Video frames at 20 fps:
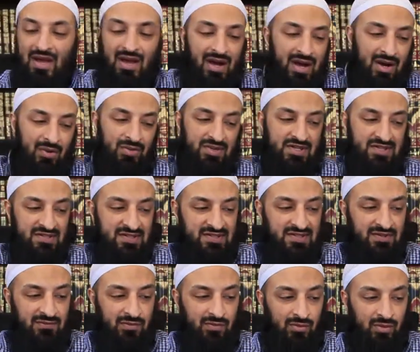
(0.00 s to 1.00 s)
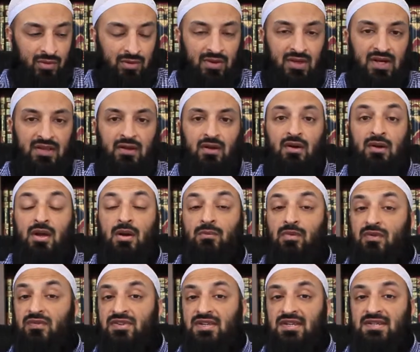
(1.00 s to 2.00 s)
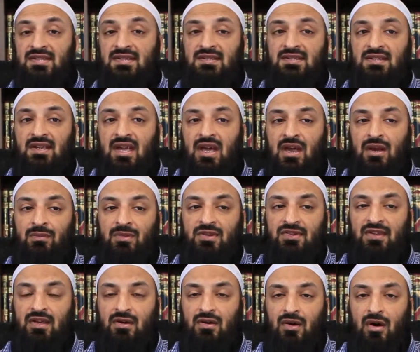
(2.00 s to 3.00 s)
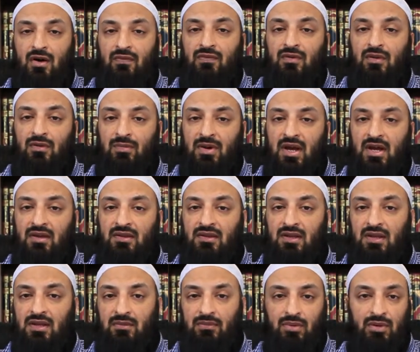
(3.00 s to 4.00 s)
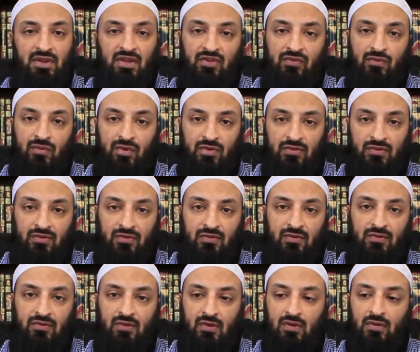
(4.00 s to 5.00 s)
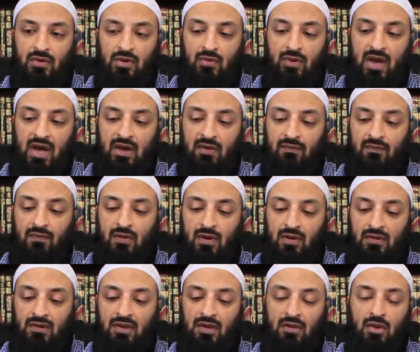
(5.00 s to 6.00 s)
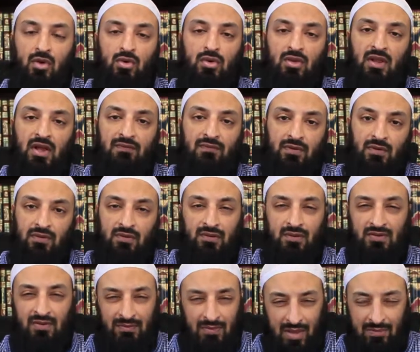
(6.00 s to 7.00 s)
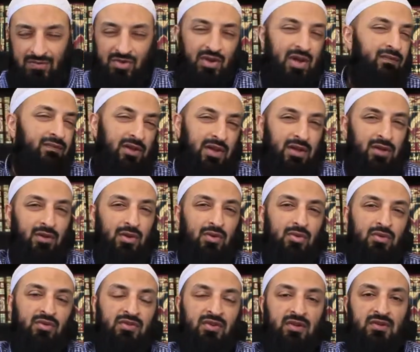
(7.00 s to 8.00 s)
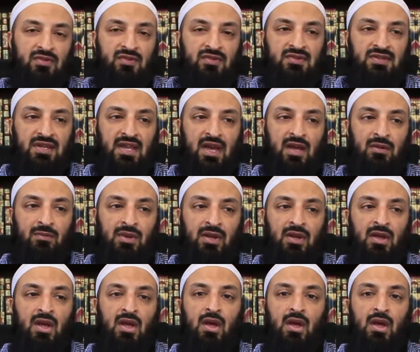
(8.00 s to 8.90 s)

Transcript: Which is the civil role. There are a number of citizens academies that are offered by the police forces. So you have on the local level, sometimes you'll have like a local citizens academy.